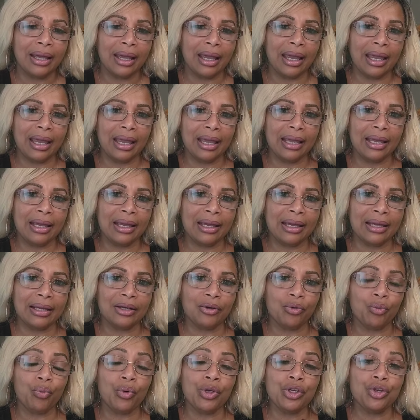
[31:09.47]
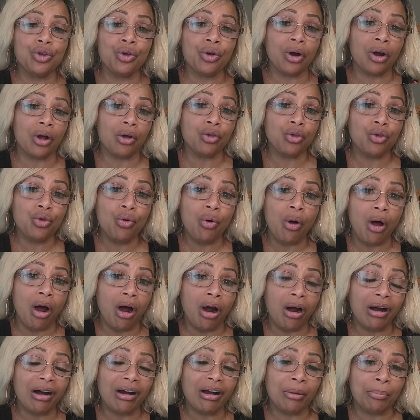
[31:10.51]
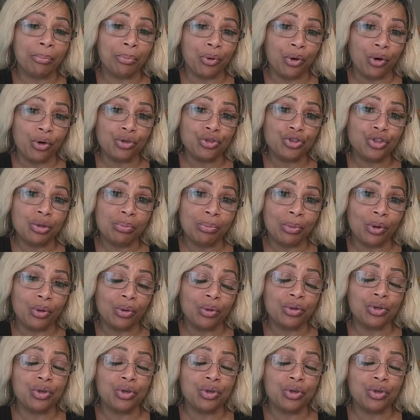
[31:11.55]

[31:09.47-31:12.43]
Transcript: And when you're you are approachable,